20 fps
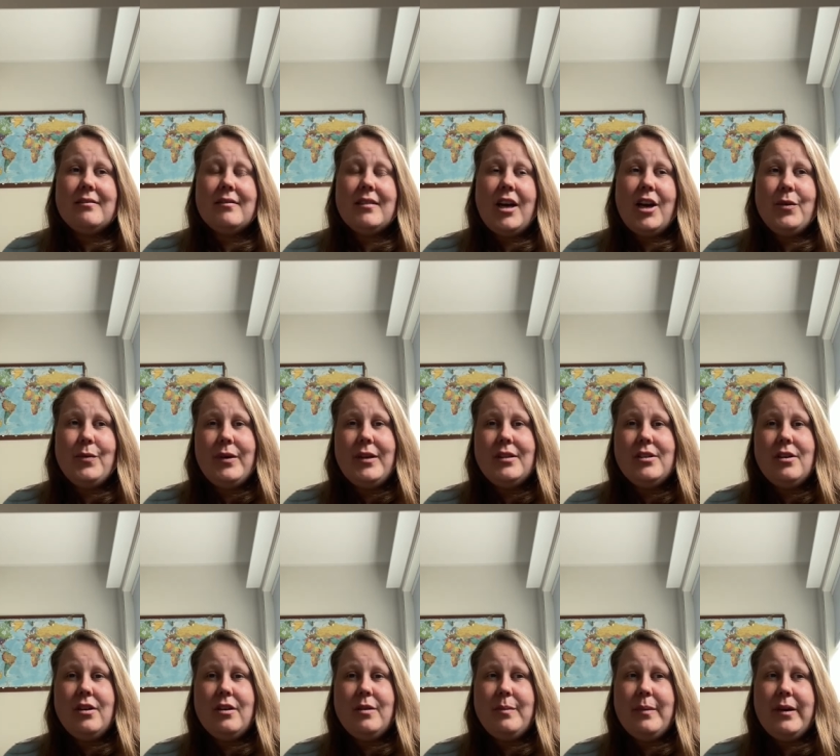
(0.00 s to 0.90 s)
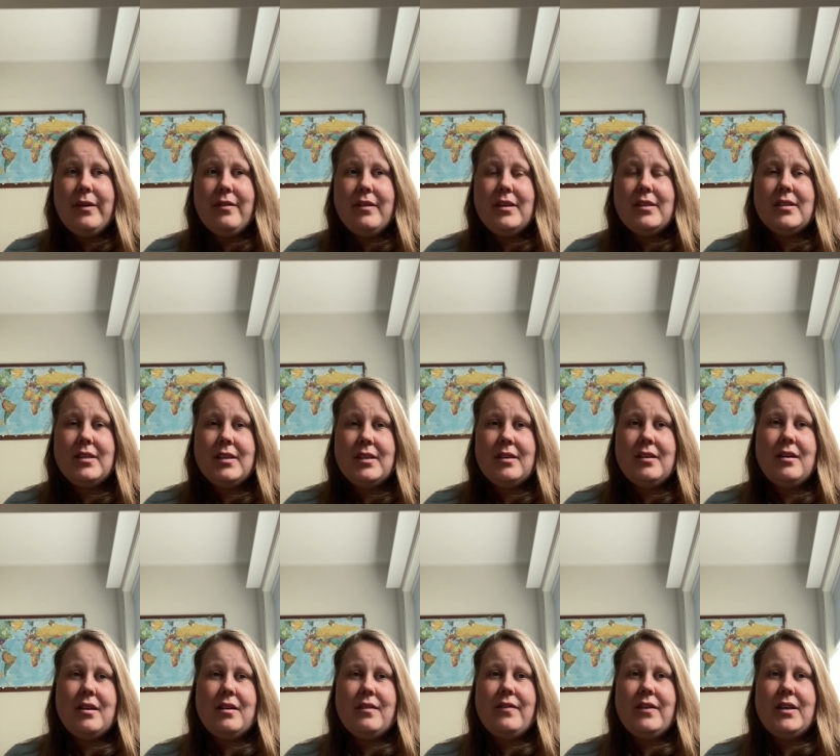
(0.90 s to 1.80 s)
I will talk about this in
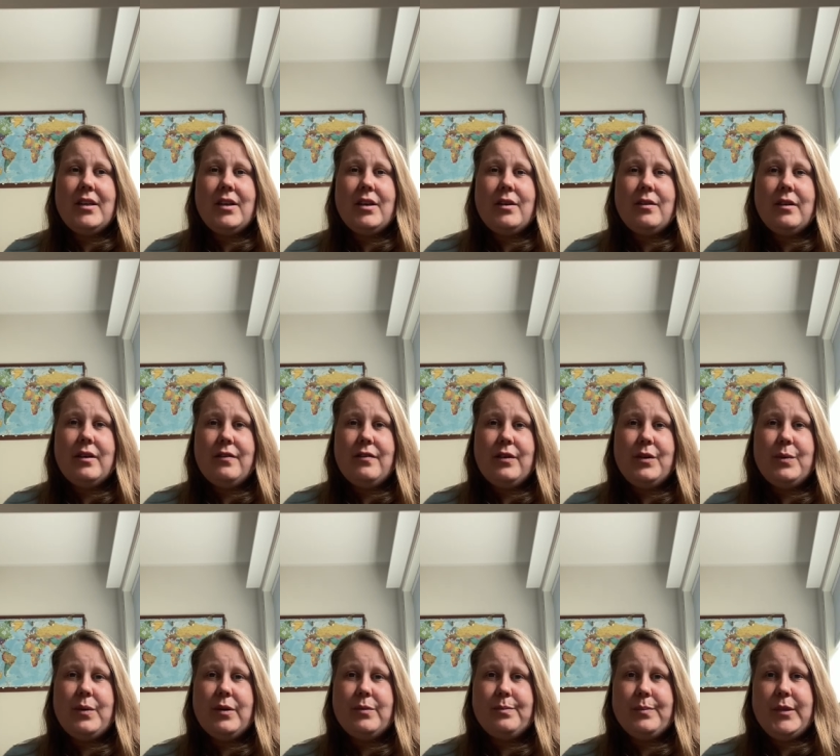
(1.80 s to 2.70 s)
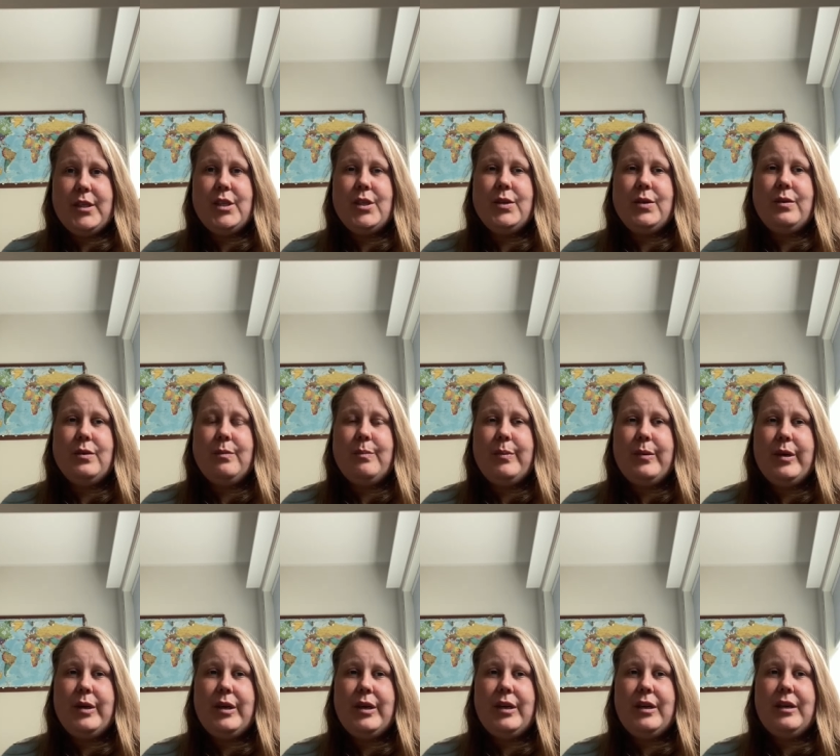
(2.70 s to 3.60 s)
another video if you want me to,
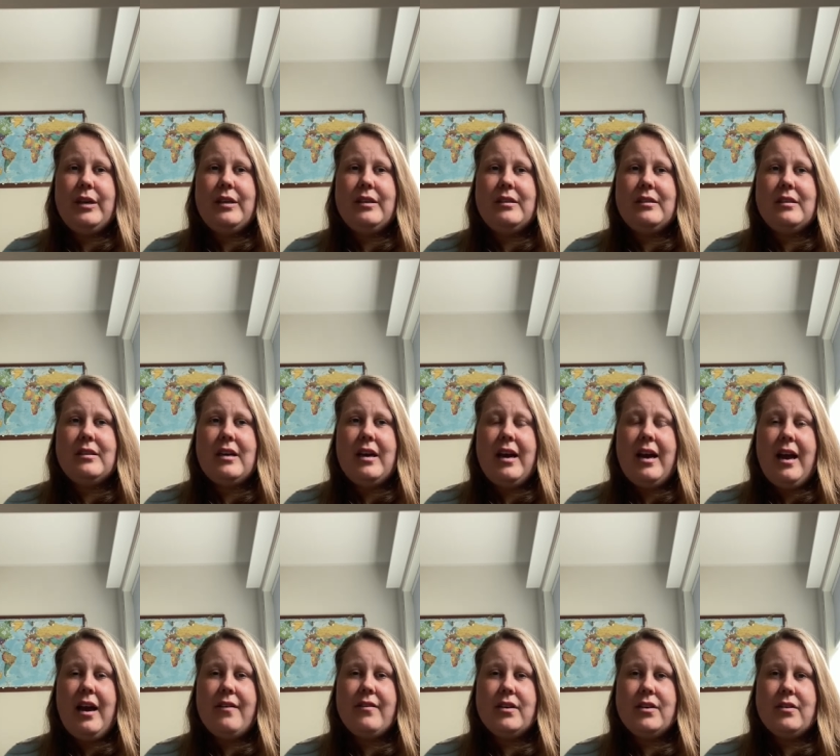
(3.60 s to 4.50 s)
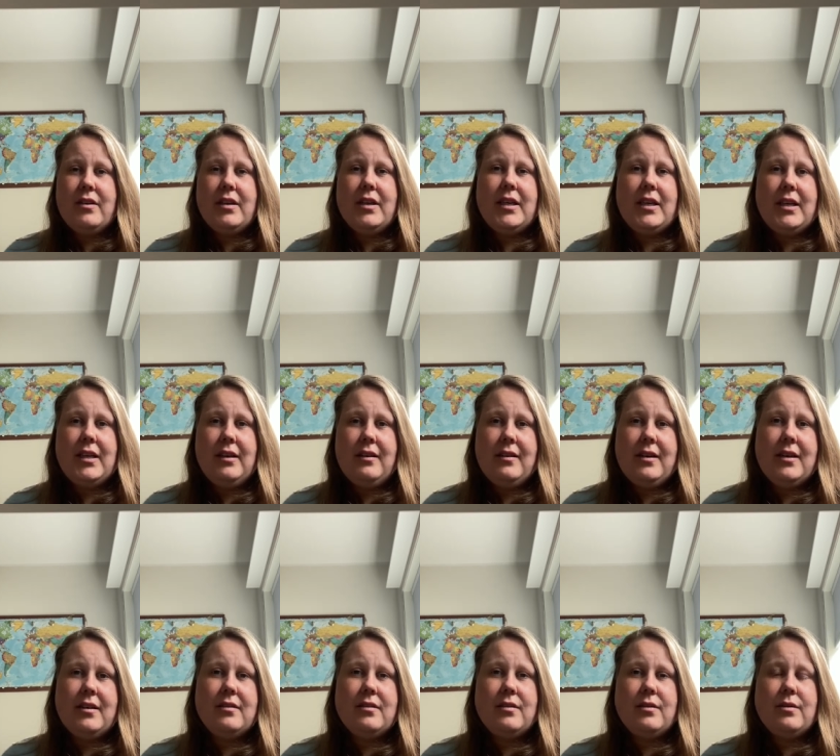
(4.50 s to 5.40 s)
but I have a chronic
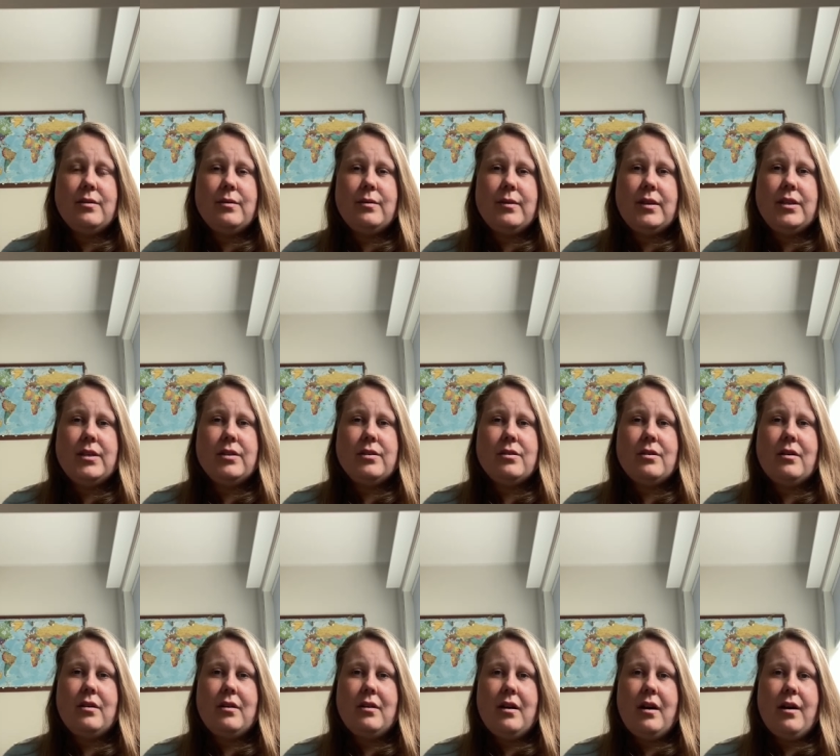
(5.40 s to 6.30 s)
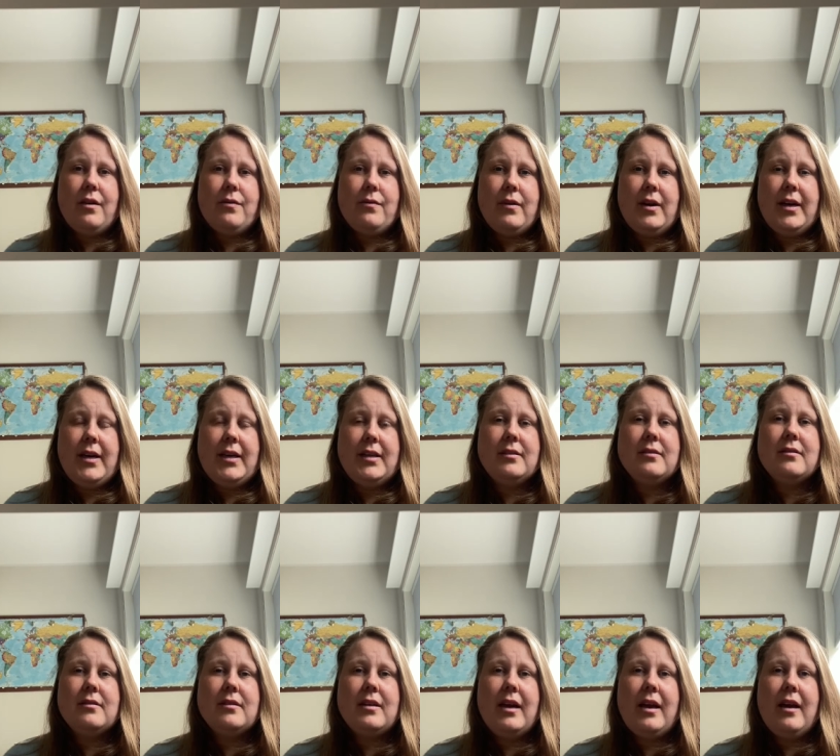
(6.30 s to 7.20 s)
illness which is called
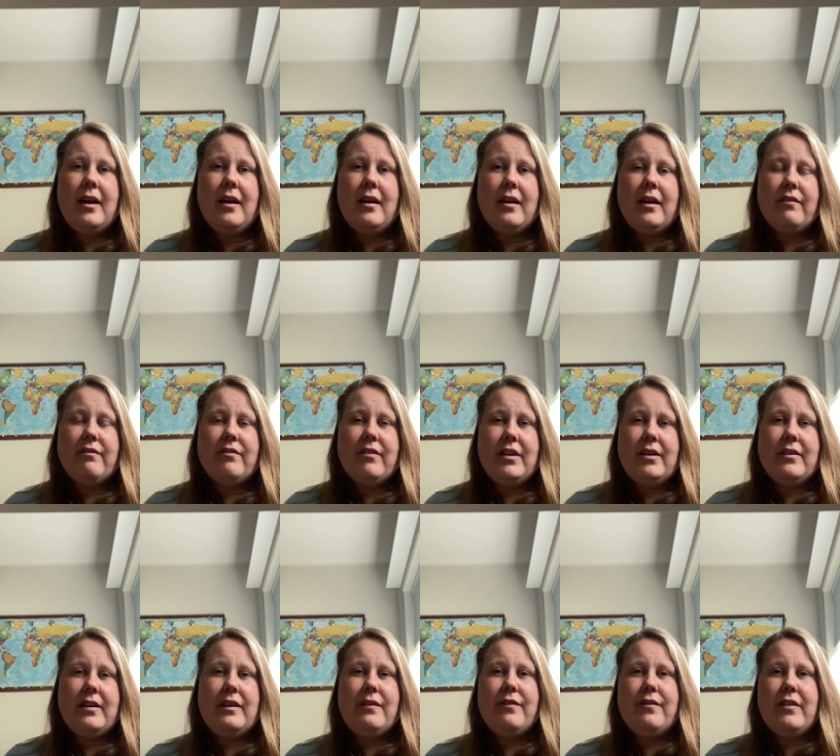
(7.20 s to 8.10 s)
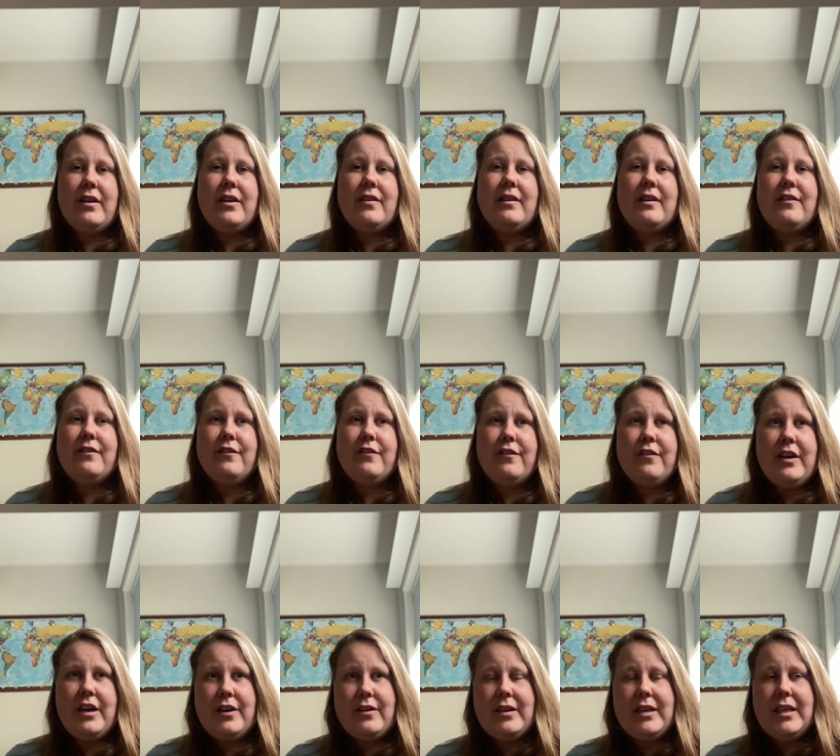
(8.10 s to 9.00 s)
arthritis, and I'm very, very,
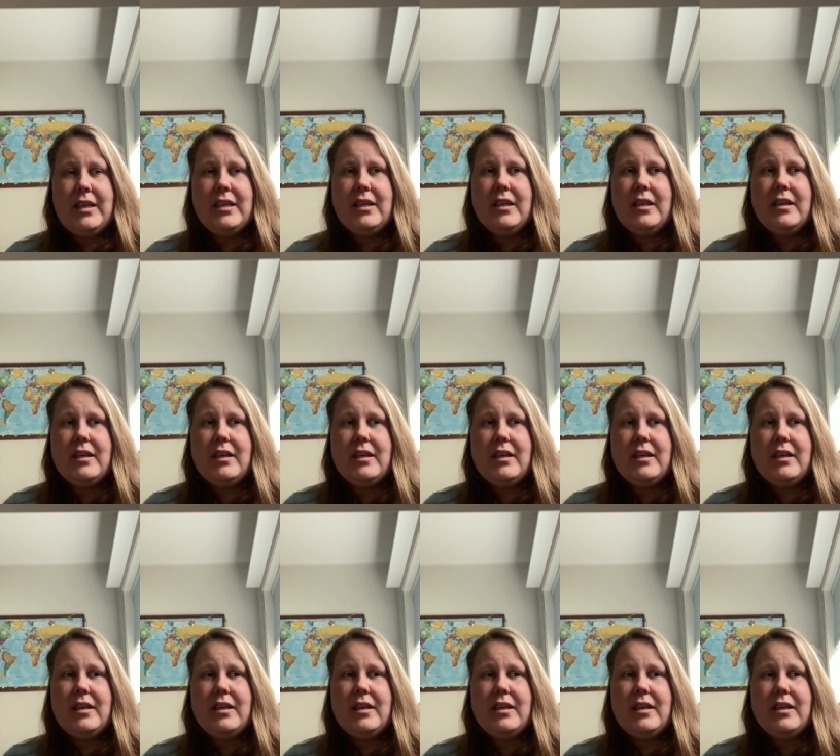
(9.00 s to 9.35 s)
very